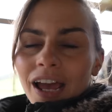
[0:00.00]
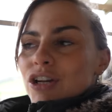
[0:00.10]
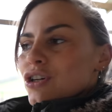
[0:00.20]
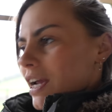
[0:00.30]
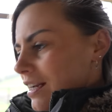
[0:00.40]

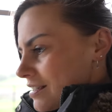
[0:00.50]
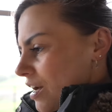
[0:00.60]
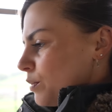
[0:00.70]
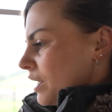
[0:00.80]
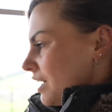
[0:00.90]
trailers
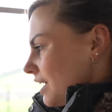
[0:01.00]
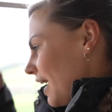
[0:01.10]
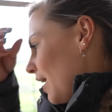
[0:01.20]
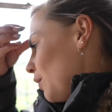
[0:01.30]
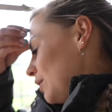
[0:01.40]
coming in and
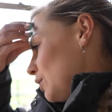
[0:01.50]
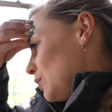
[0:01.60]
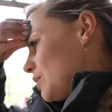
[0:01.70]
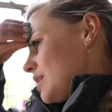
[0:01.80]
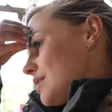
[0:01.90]
out and
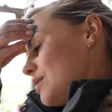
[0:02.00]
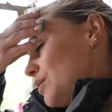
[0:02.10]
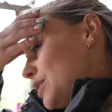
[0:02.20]
horses and all,